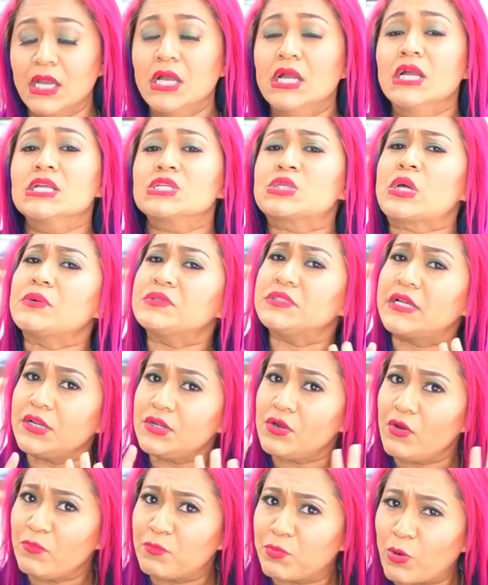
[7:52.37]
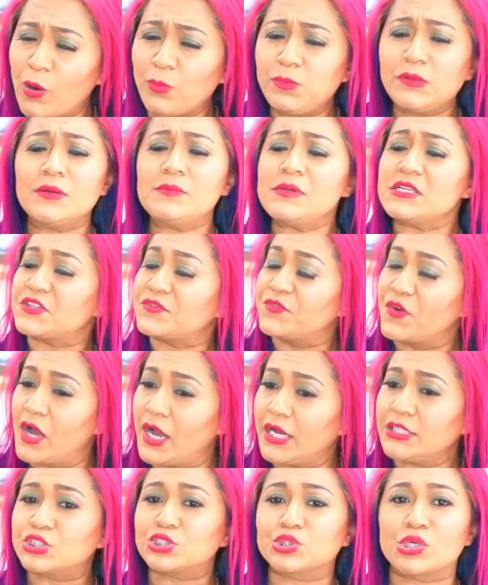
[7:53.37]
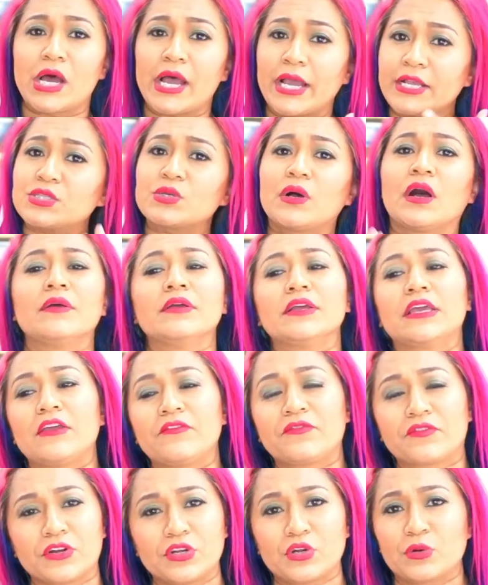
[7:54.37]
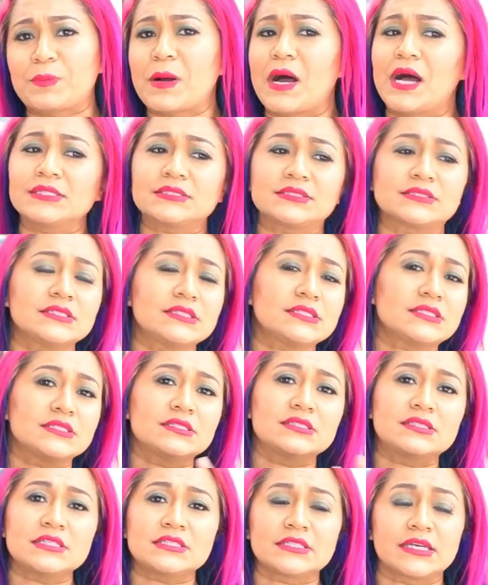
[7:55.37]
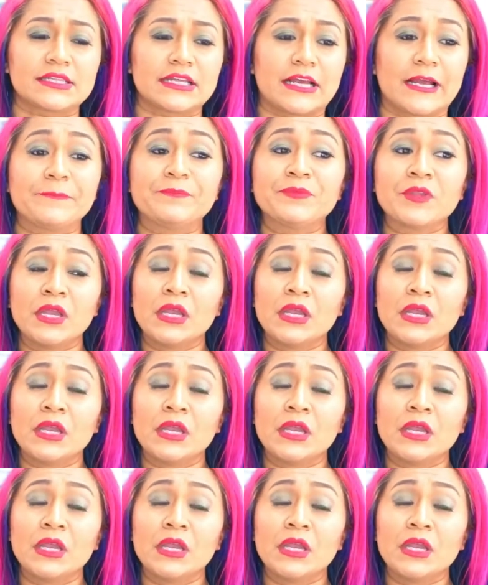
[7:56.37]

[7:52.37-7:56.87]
So I was like, no problem, it's fine, try it. So I gave her, you know, pastas and things like that.